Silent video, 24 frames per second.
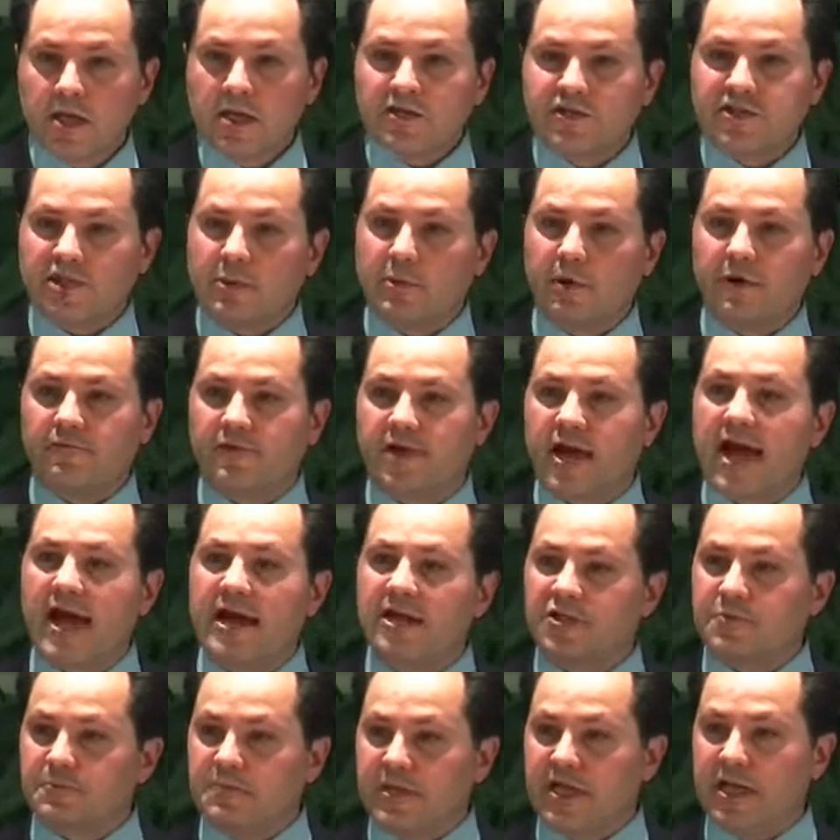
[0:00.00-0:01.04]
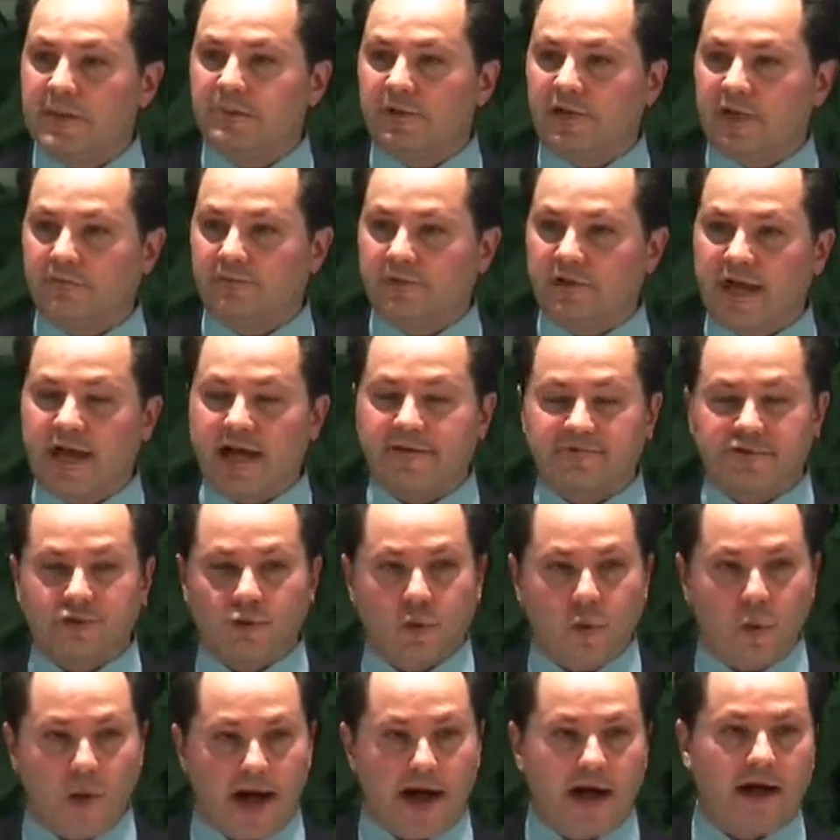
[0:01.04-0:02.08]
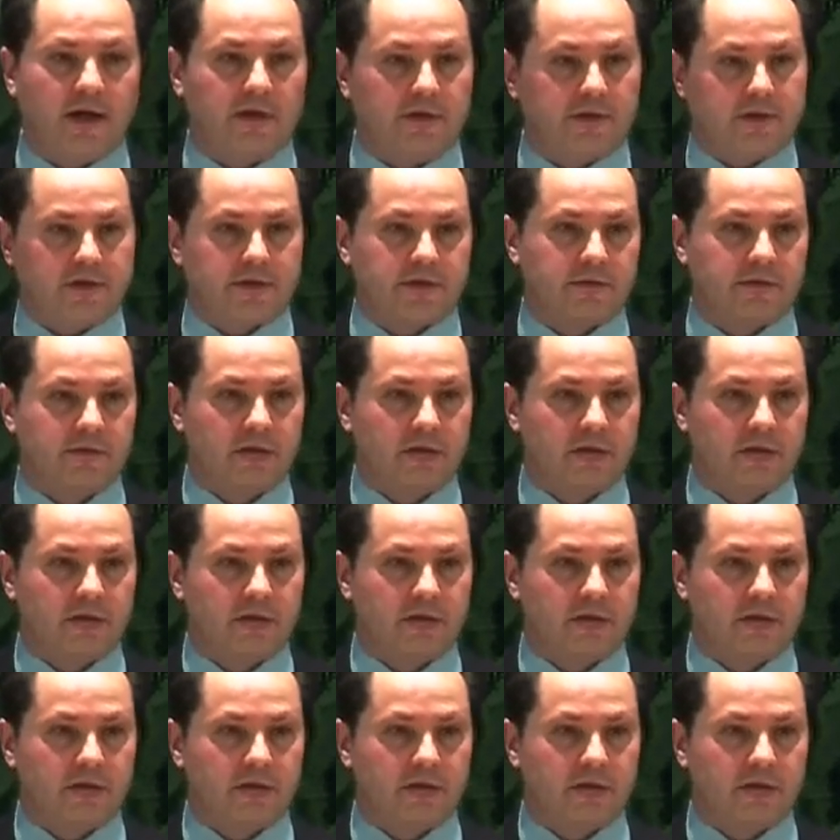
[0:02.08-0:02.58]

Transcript: Some of God's people have left wealth